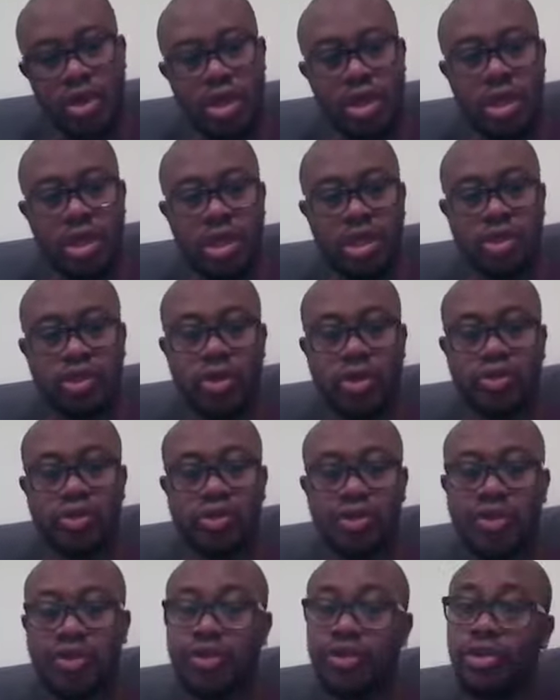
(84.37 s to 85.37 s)
It also
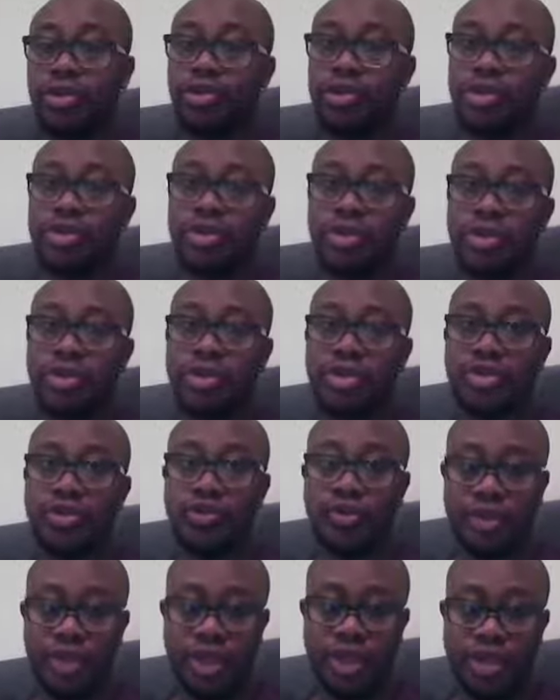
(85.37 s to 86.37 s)
shows the resource
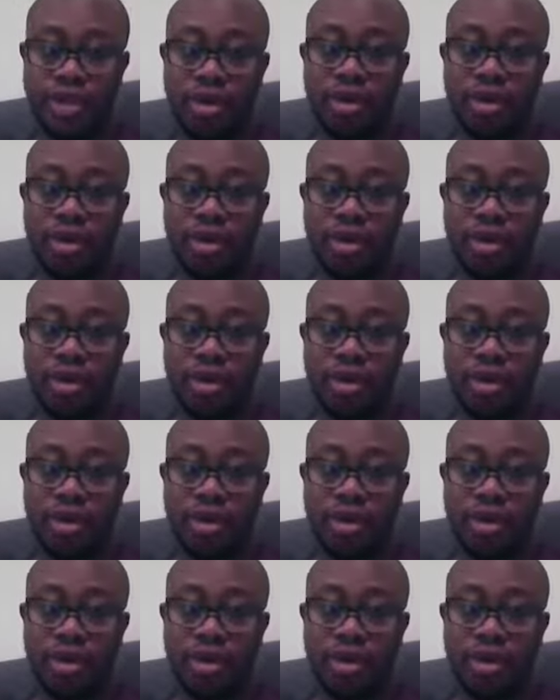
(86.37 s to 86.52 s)
usage